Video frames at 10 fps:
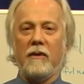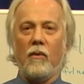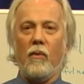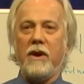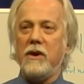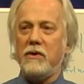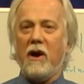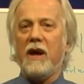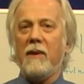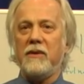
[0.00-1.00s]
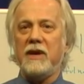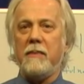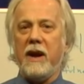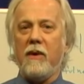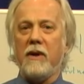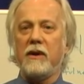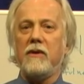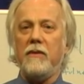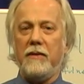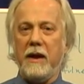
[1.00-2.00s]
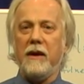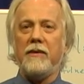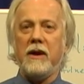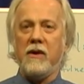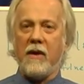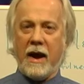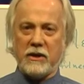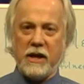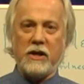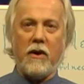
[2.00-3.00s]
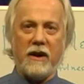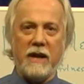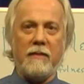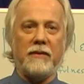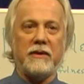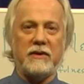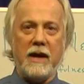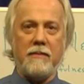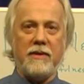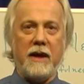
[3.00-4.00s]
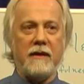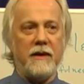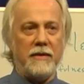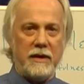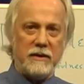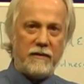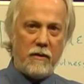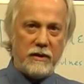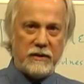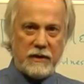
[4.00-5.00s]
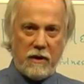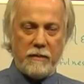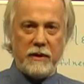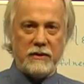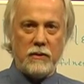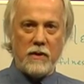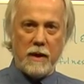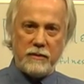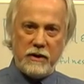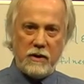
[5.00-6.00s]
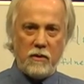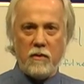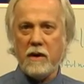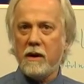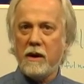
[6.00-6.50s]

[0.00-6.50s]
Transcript: when you talk about deep hearing, do you think that you're actually talking about the same thing that these various therapists who come to you